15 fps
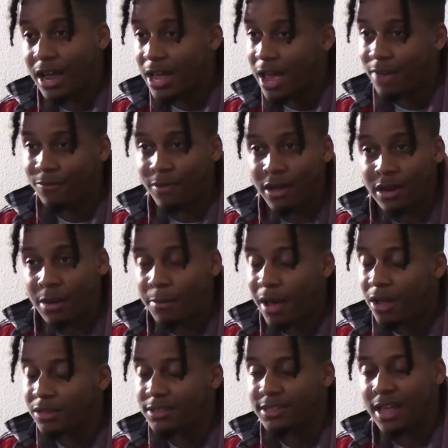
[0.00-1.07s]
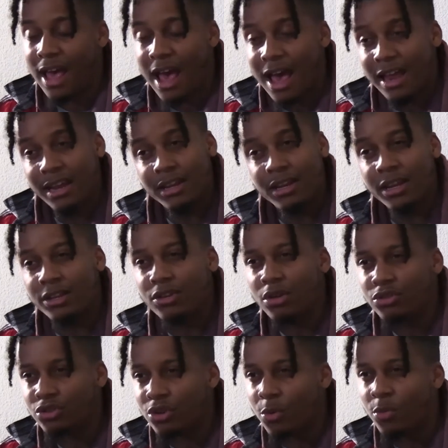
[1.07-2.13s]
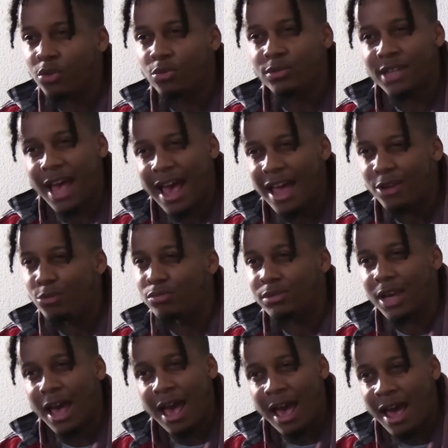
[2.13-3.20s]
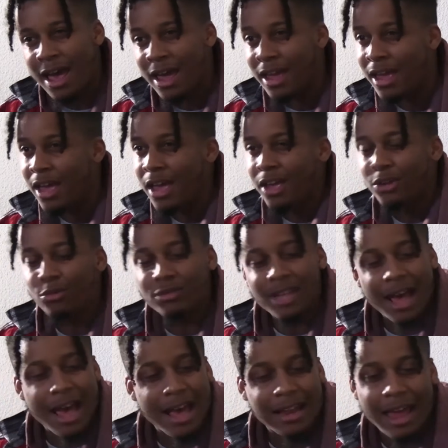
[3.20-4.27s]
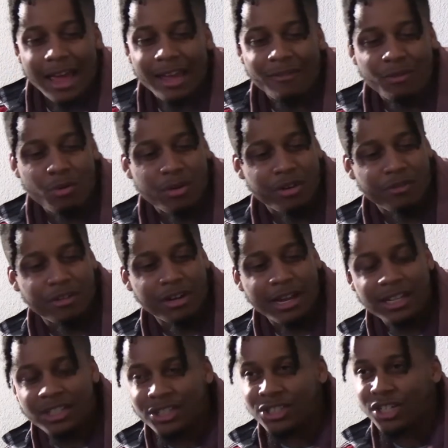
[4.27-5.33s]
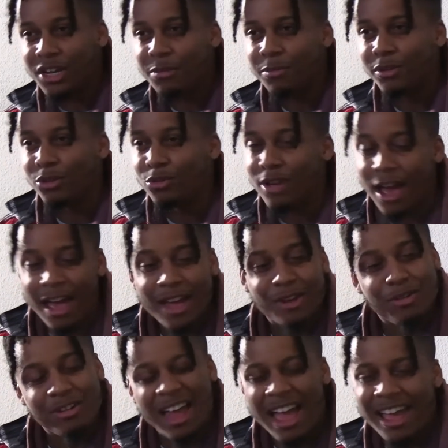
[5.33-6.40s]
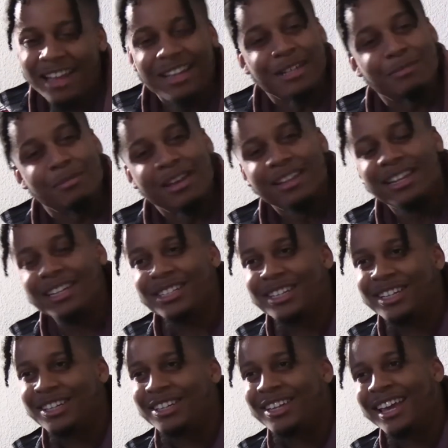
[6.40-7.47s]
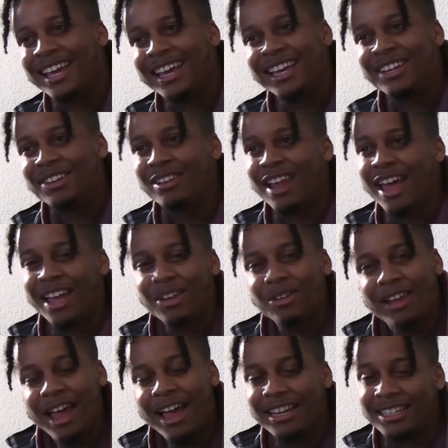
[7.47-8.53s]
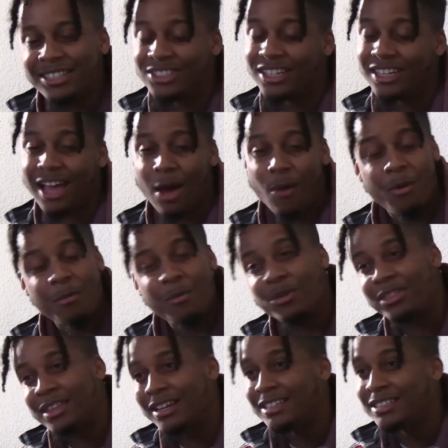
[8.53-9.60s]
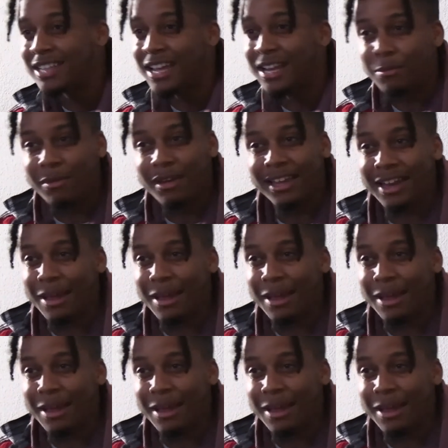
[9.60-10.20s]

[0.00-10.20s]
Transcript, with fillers: I got fed up. I was tired. And don't you know when you tired, you tired. Mm-hmm. You tired. Like if you are in a relationship and you got you like yeah, yeah, you like you like this shit got one more thing to say.